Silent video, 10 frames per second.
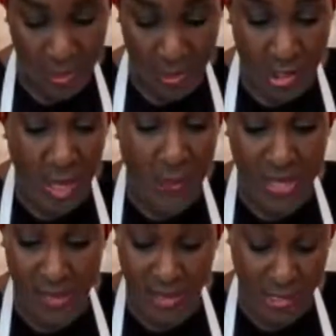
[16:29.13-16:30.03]
There's so
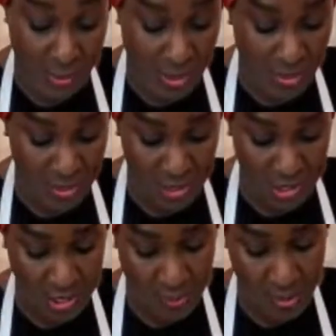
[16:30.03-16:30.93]
many things going on in the
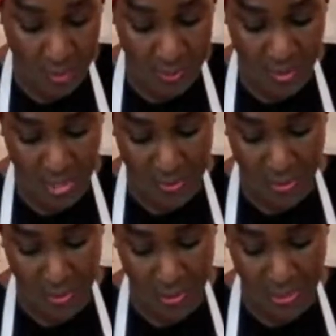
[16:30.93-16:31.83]
shish kebab, it's going to be
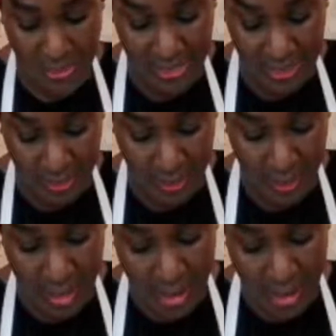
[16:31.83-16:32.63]
really lazy.